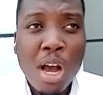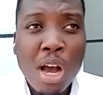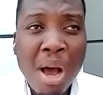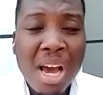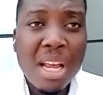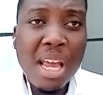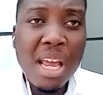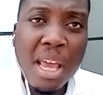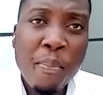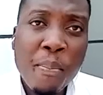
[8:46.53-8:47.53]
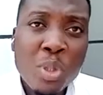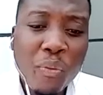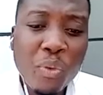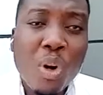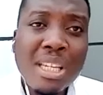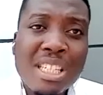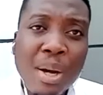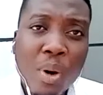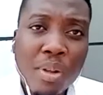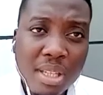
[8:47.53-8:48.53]
had a bit of knowledge
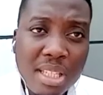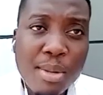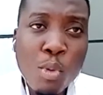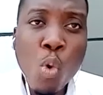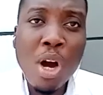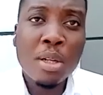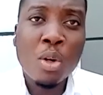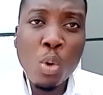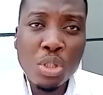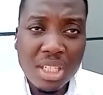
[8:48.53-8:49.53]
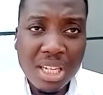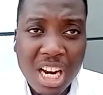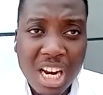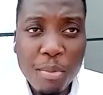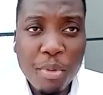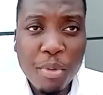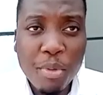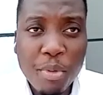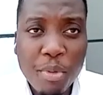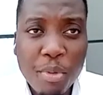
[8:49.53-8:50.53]
about the team, who had coached Ghana before,
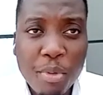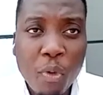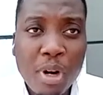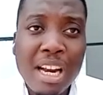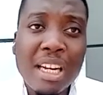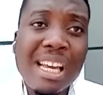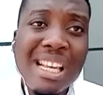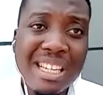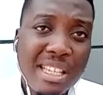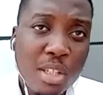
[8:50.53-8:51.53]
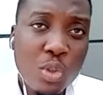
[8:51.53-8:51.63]
had an insight into